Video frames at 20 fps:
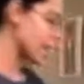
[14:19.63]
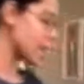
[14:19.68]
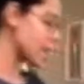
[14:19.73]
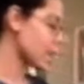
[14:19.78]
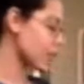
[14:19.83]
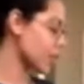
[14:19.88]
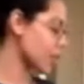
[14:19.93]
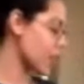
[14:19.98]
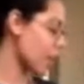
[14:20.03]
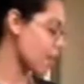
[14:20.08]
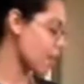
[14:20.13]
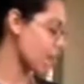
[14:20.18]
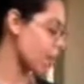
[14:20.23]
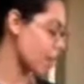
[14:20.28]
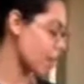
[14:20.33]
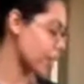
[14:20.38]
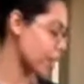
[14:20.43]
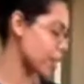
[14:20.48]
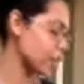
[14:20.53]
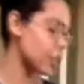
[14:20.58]
is a
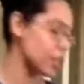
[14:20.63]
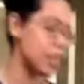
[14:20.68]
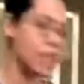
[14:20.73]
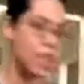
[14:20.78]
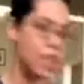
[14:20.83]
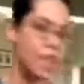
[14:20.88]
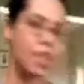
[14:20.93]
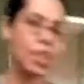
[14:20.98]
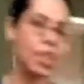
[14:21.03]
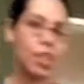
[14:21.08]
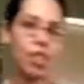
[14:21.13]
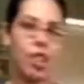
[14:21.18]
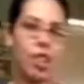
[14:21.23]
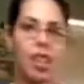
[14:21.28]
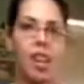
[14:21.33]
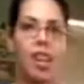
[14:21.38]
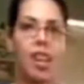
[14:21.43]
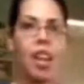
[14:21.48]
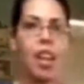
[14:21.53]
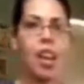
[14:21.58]
very good dish
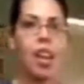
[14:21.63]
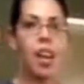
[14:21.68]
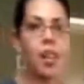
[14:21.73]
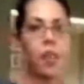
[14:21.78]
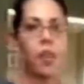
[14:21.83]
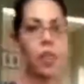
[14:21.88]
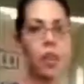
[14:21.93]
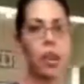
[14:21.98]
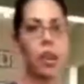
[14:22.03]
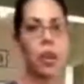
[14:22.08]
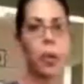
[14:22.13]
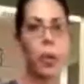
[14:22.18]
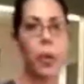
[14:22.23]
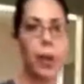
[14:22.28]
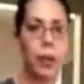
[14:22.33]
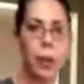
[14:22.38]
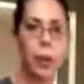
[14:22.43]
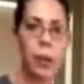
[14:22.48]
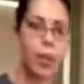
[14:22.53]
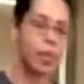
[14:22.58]
and a very
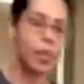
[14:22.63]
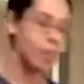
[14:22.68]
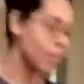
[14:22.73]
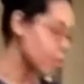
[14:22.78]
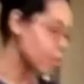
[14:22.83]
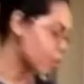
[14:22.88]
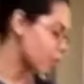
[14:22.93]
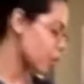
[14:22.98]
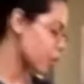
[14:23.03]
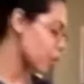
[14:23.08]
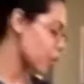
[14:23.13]
quick one.